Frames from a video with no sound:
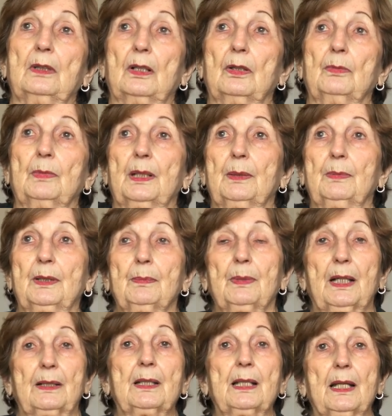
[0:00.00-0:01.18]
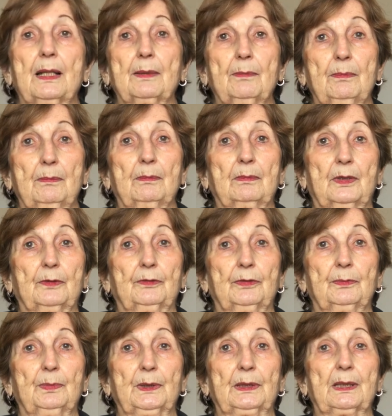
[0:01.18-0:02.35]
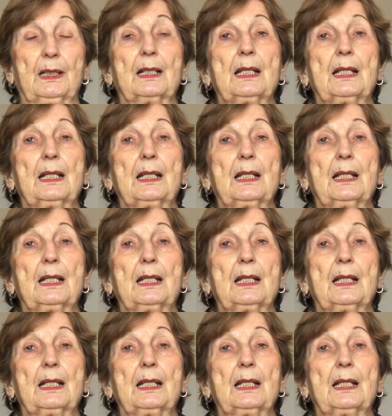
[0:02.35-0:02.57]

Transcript: No, maybe about 10 different buildings.